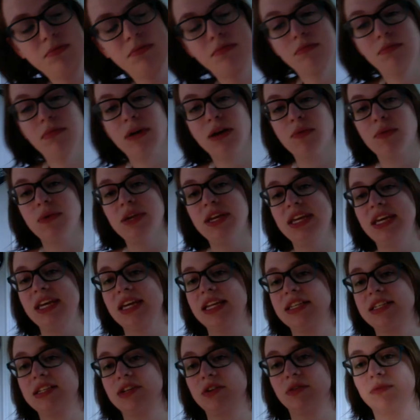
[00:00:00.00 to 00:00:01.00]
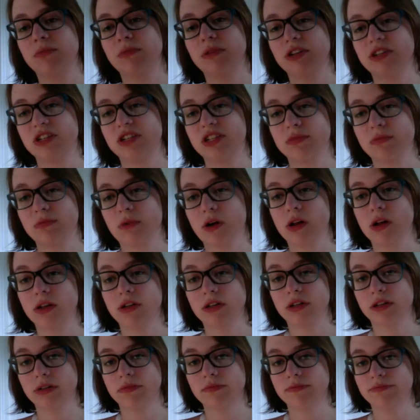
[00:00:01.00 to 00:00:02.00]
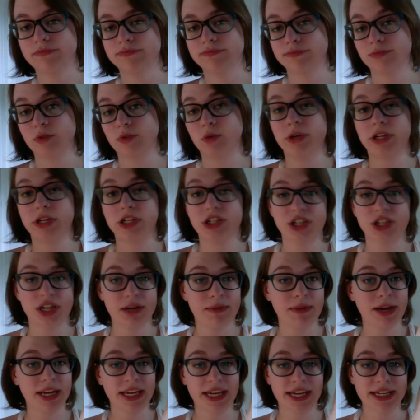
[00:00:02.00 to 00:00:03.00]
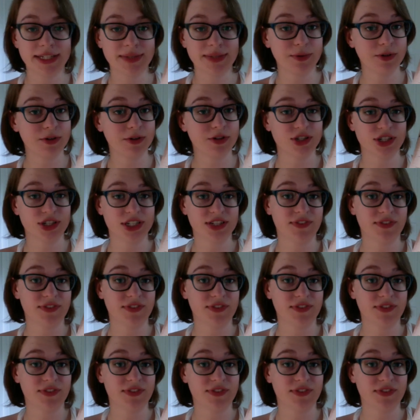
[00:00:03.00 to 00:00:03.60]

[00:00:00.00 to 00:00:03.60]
my weekends are much smaller, which in my case works just